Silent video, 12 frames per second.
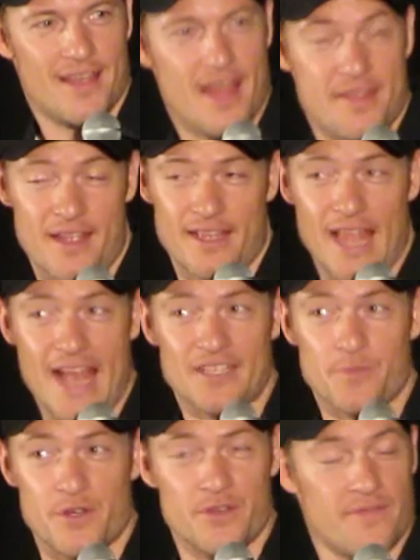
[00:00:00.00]
I think
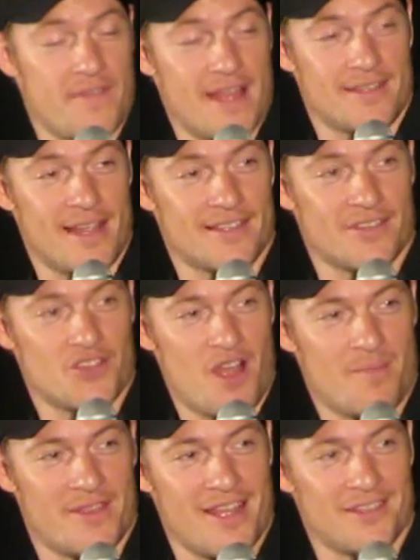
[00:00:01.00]
Eliza would do a fantastic
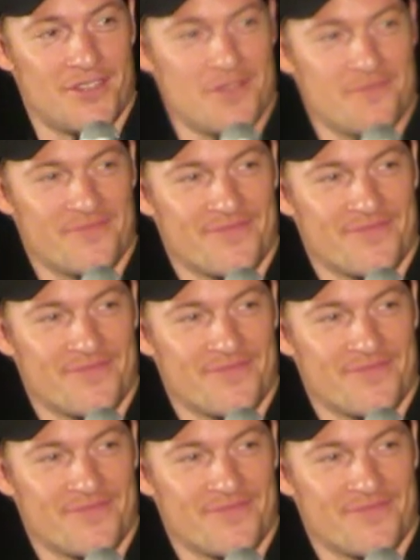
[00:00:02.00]
job at that too.